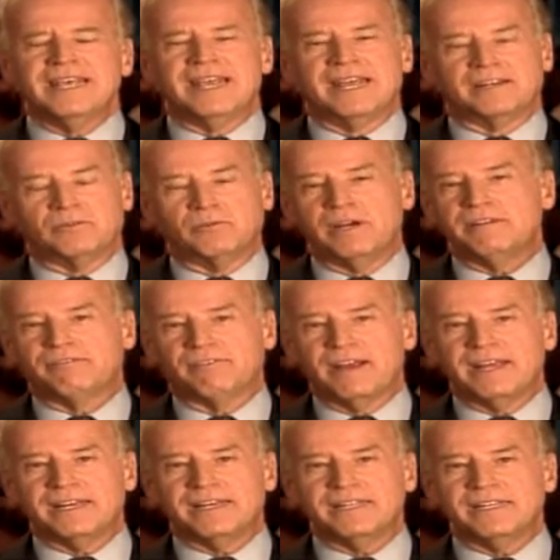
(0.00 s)
and quite
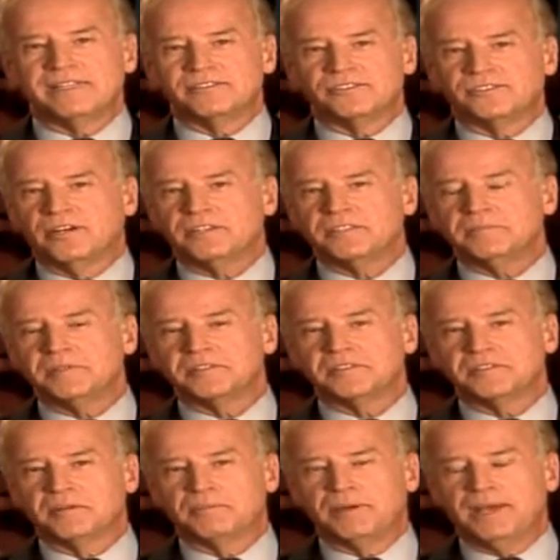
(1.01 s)
frankly, his
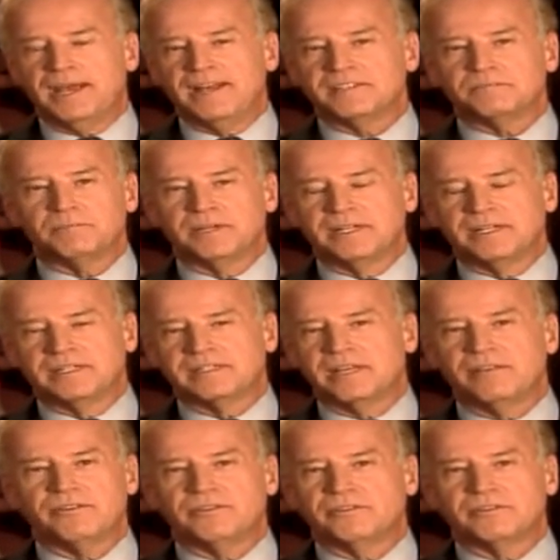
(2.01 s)
judgments in the past being
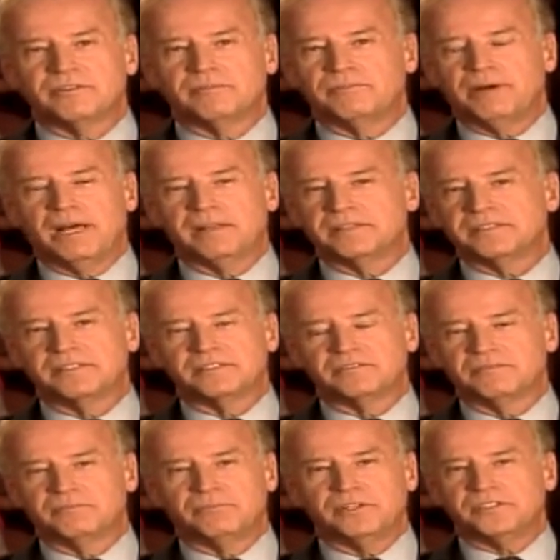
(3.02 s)
tethered to the
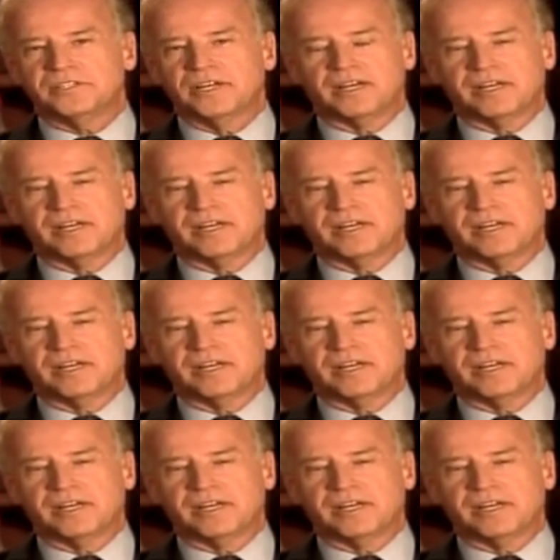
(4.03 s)
policies of Bush